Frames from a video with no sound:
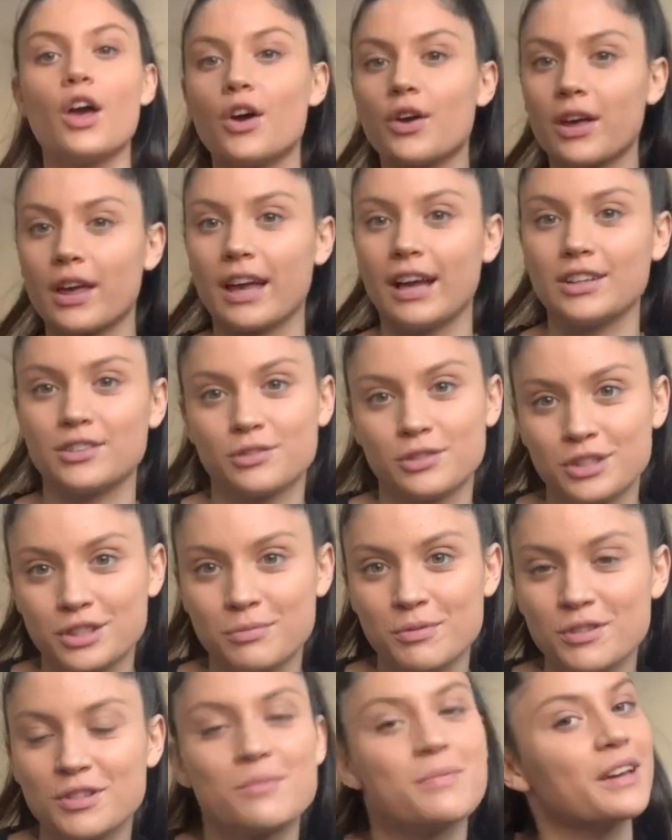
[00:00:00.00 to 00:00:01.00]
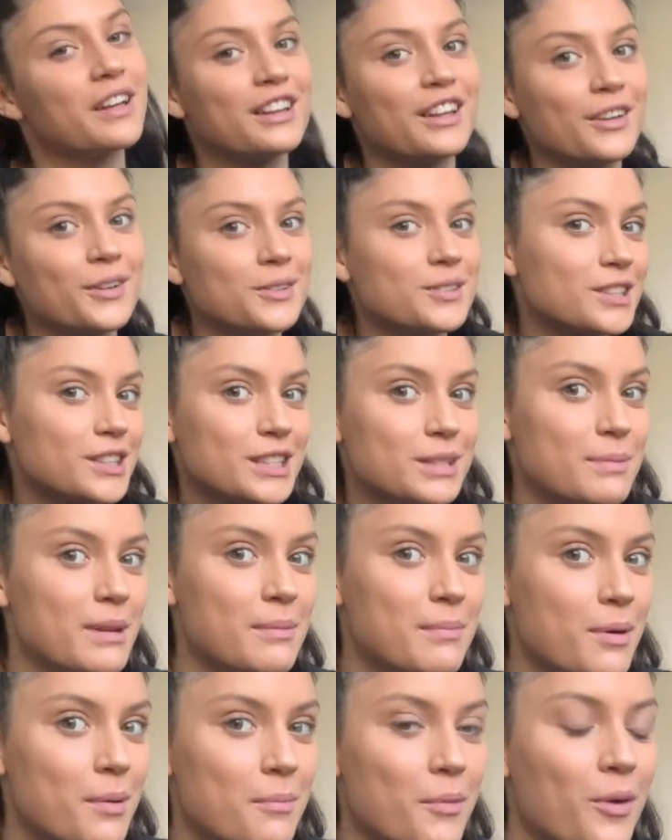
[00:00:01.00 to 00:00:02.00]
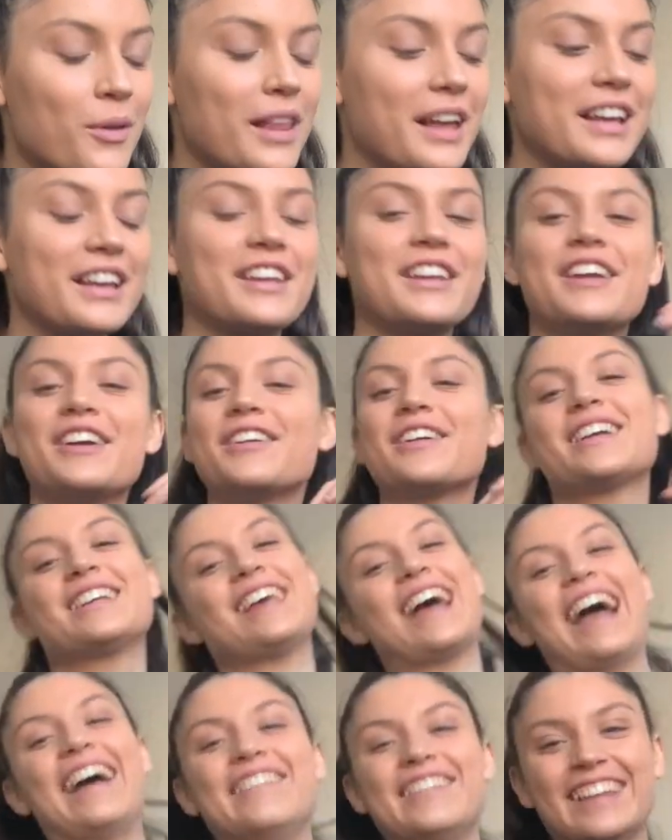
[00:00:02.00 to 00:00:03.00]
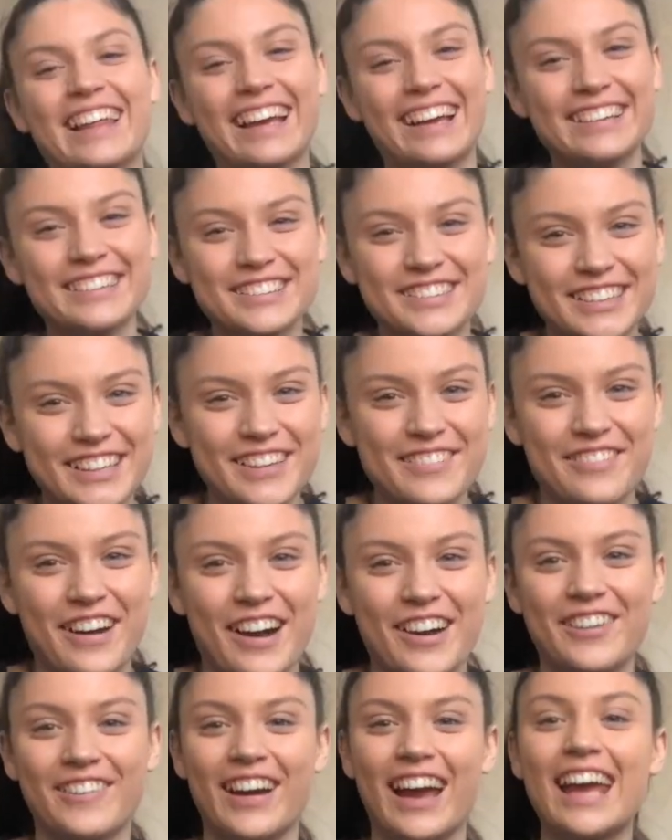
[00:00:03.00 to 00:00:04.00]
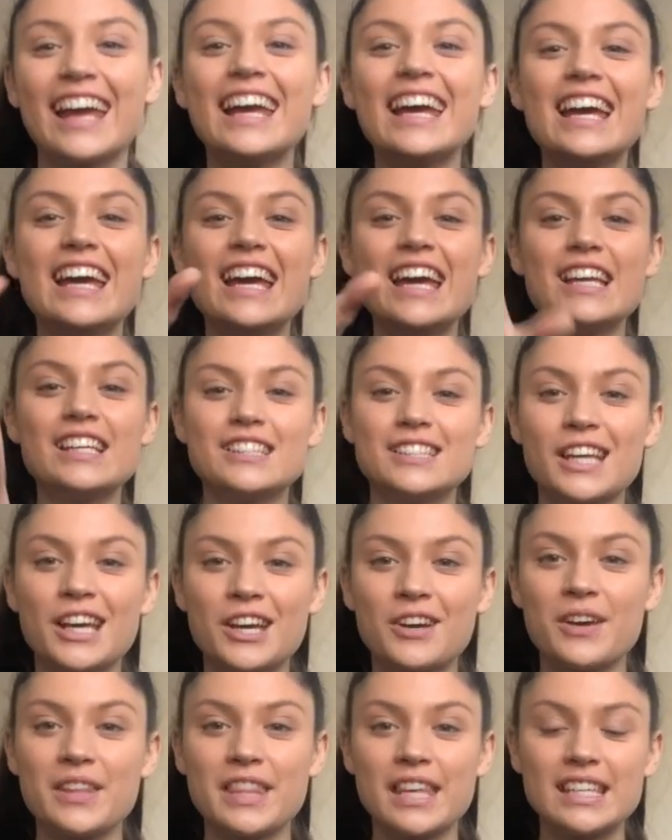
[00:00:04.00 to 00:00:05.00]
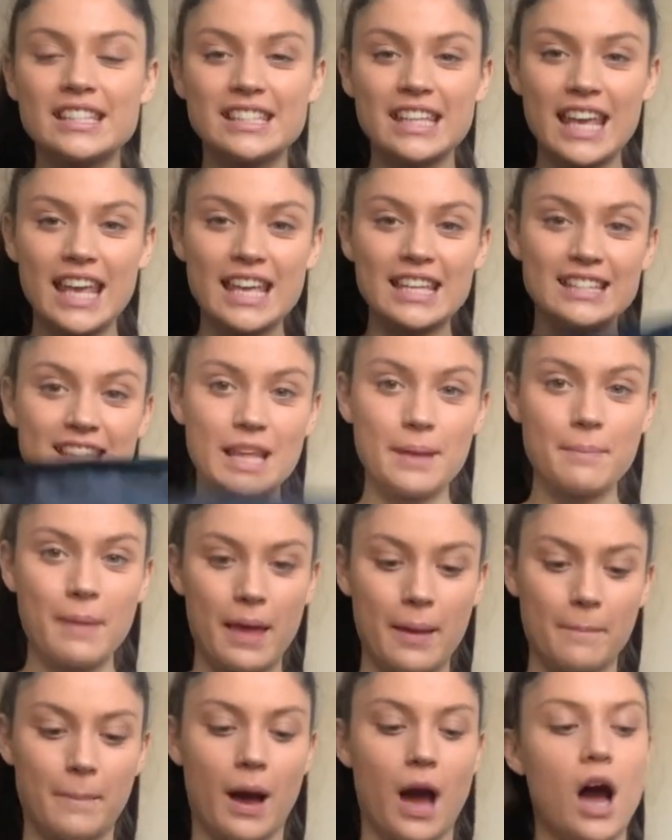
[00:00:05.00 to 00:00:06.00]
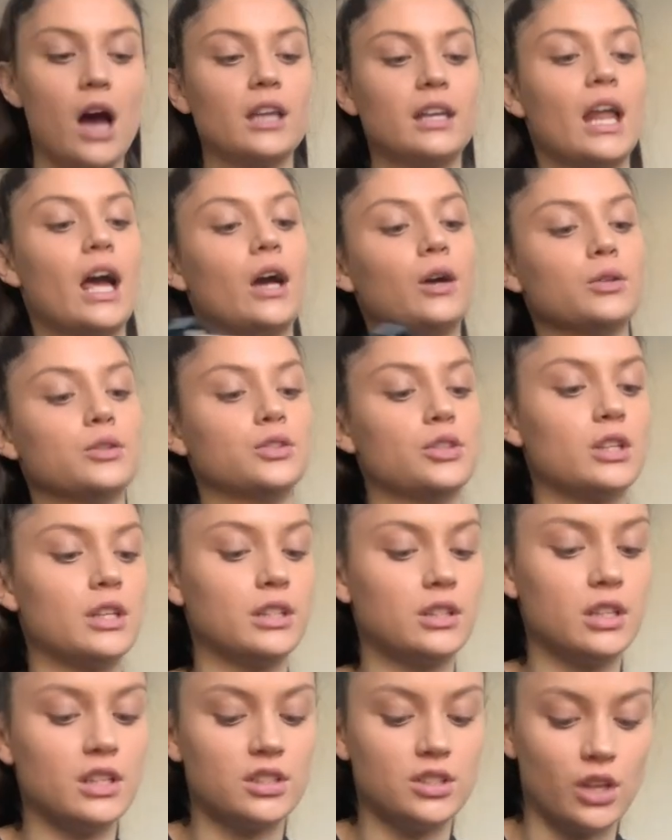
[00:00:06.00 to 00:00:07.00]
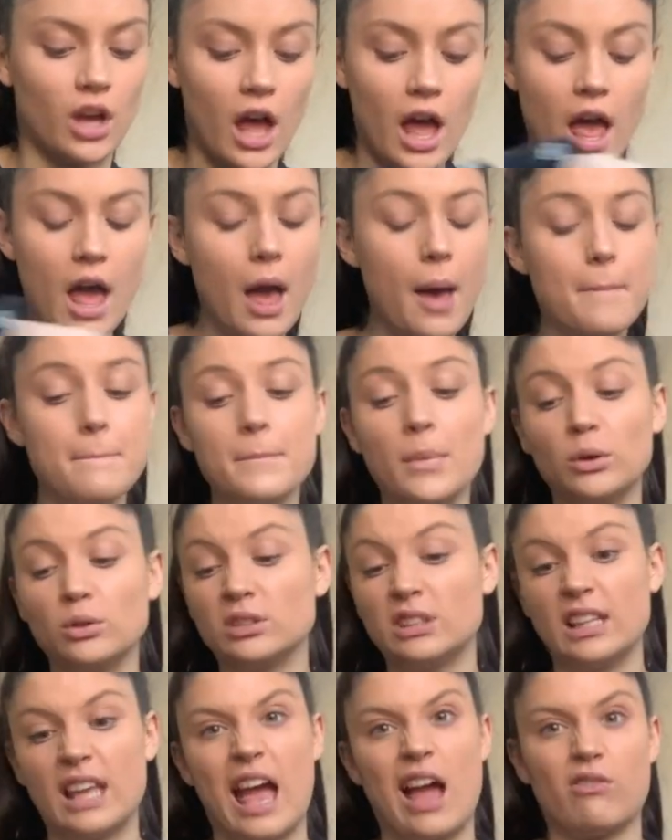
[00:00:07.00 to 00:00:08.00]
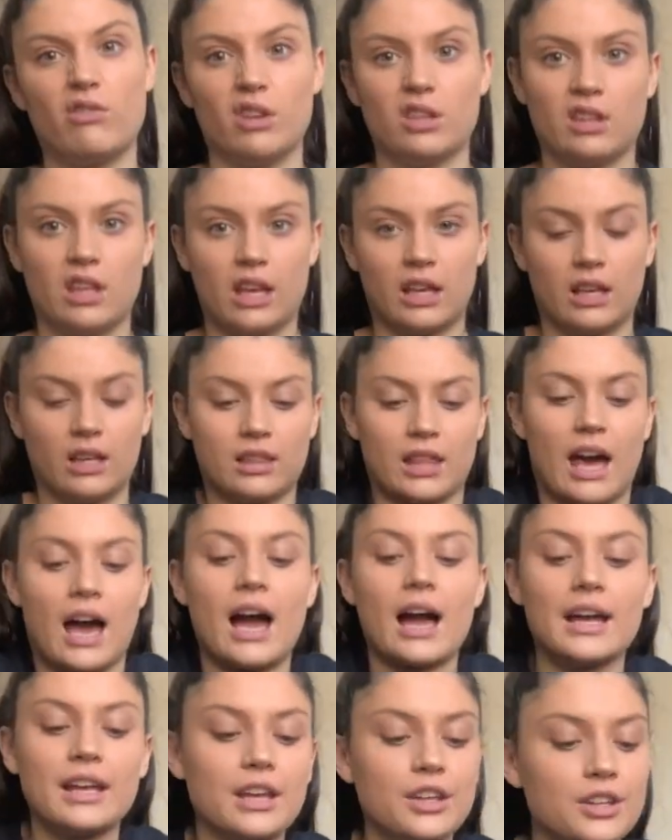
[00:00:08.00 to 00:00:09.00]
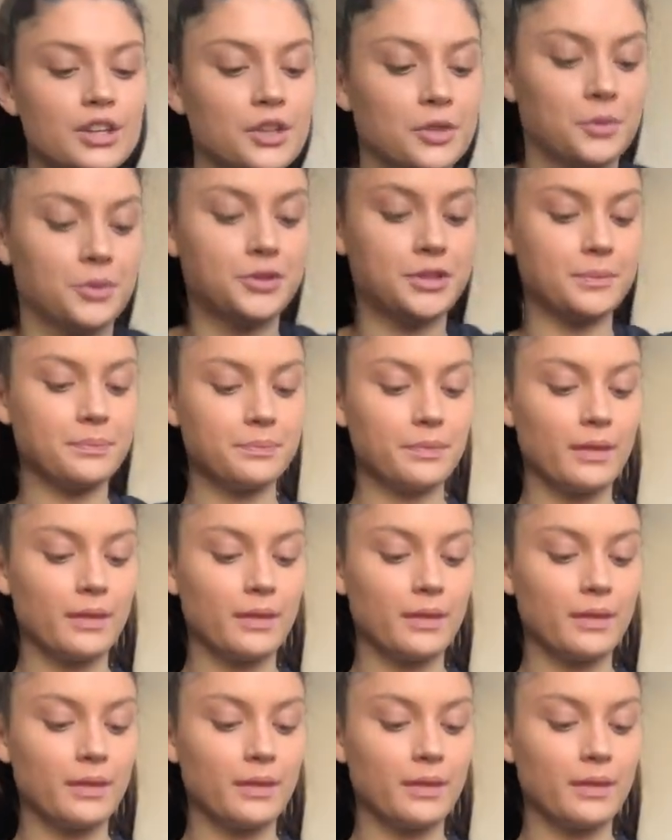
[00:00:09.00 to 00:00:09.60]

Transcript: Okay guys, so just move a bit closer to be a bit more like, you know, because I feel like I was really far away. So this is the main part now, so this is mostly everything that I use.